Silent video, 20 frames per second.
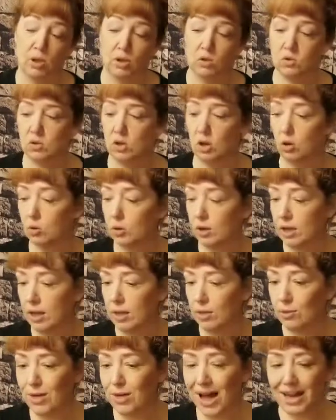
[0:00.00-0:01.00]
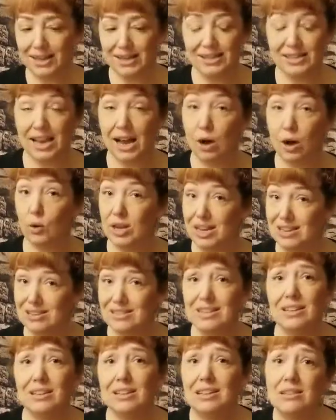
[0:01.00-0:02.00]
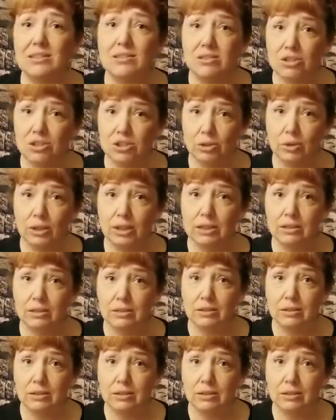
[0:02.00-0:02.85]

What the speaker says: So that is how easy it is to do it